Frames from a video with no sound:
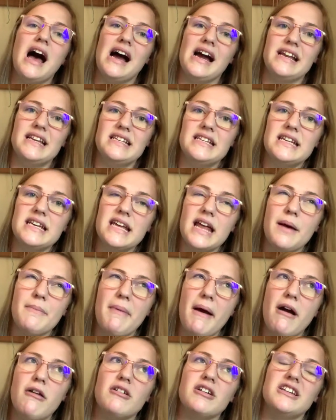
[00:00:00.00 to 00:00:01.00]
I knit
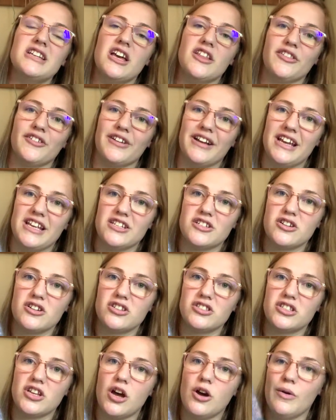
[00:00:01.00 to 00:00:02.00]
about another inch or
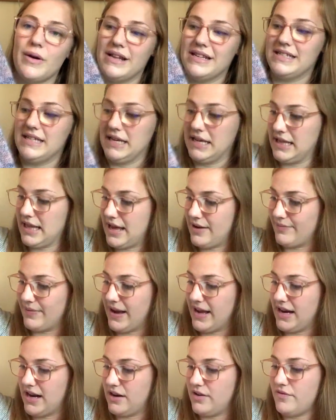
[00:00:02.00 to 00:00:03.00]
so until I
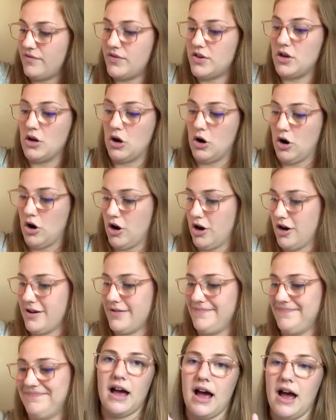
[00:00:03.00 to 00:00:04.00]
ran out of yarn.
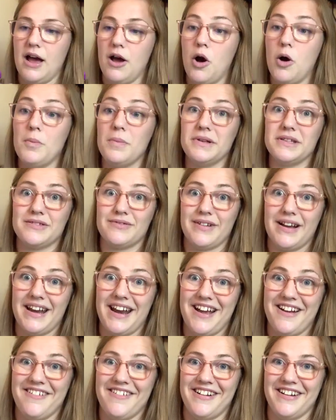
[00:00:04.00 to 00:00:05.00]
I almost ran
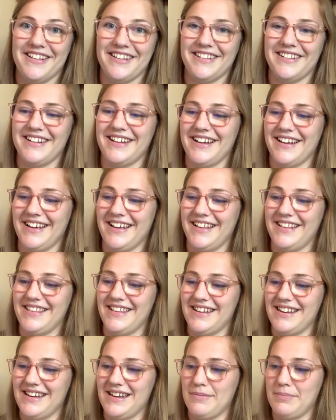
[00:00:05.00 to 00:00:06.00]
out on uh,
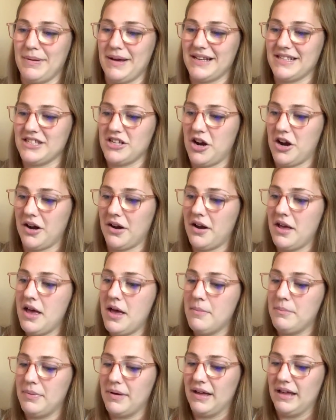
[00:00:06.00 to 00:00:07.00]
the Knit Picks yarn,
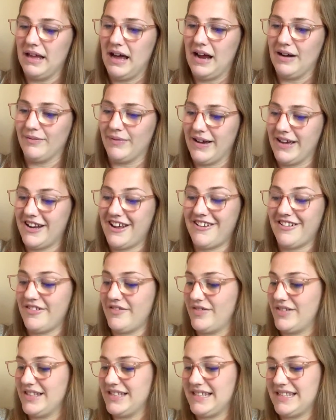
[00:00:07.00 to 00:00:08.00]
but I ran out
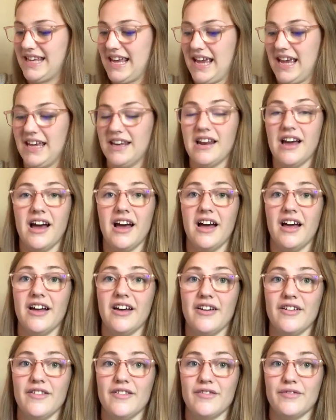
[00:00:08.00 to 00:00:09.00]
of the skein
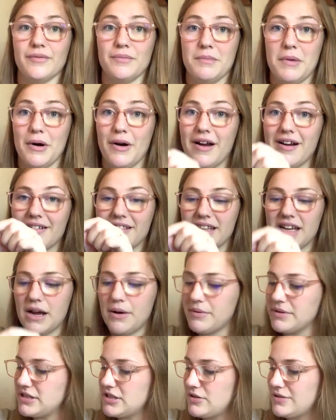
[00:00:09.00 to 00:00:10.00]
of mohair that I
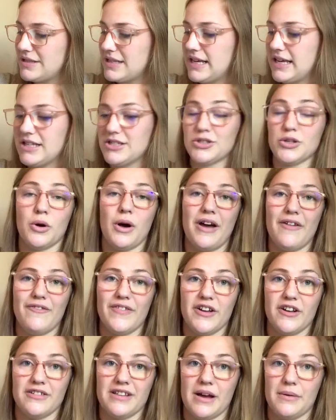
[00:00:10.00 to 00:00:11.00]
was using, and so I
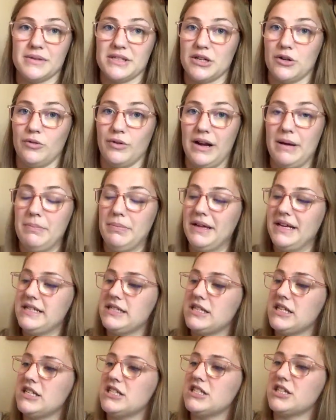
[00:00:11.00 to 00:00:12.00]
figured that was a great place
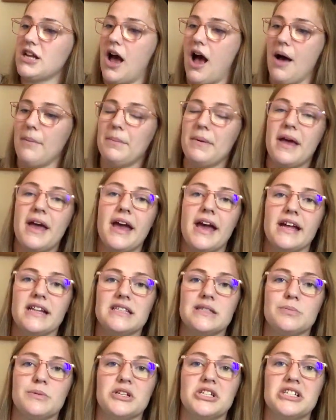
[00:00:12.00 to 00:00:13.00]
to stop and
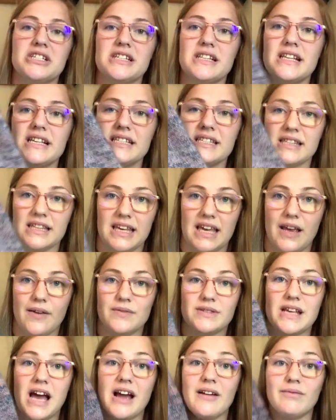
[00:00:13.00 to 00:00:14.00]
switch to the
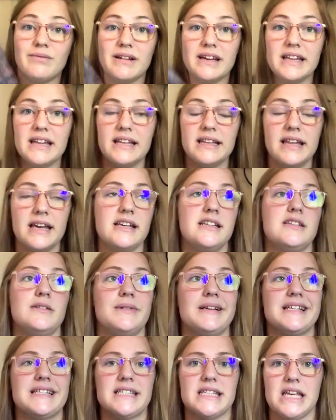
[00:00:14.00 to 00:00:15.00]
sleeves. I really like
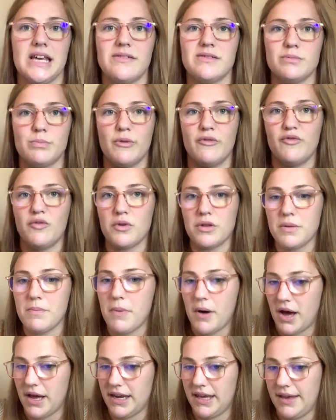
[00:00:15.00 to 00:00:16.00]
doing sleeves before the
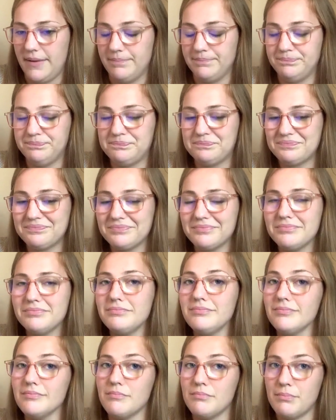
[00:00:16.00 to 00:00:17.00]
body
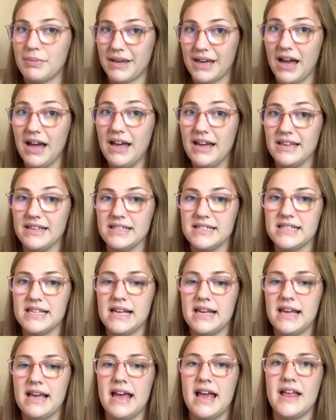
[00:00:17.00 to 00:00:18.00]
because
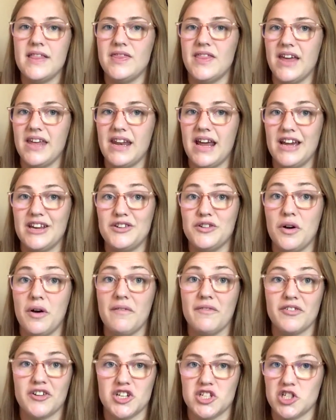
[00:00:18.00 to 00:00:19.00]
then I know
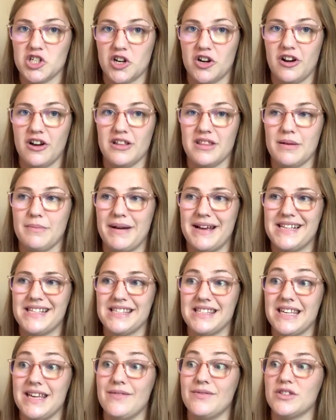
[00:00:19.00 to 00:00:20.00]
for sure that my
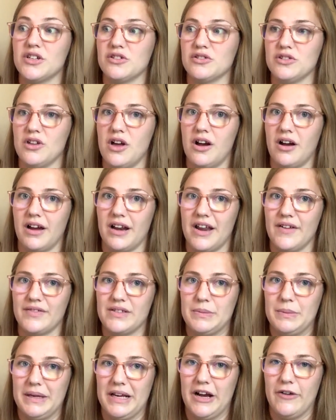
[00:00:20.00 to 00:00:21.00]
sleeves are long enough
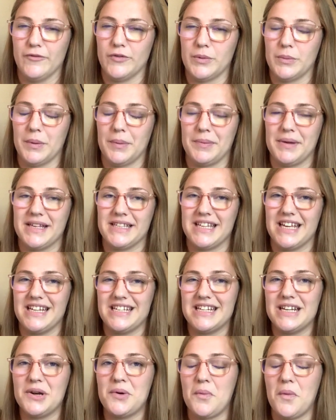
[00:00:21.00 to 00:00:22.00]
to be comfortable because I
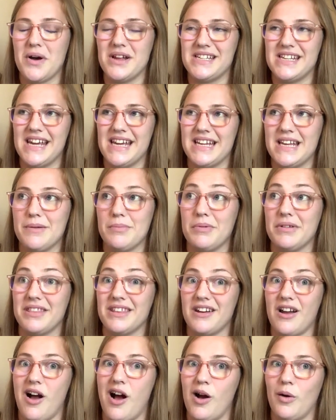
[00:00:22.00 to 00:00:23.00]
didn't want to end up with
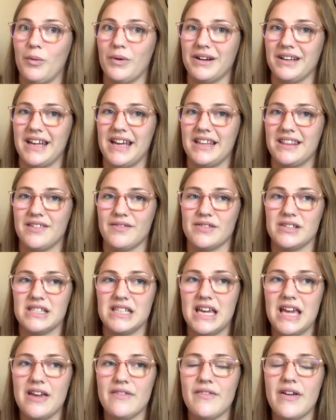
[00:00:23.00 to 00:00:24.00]
an awkward length of
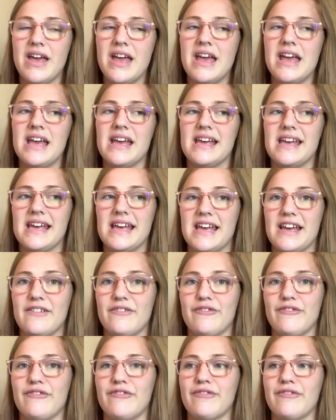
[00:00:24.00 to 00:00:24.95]
sleeve if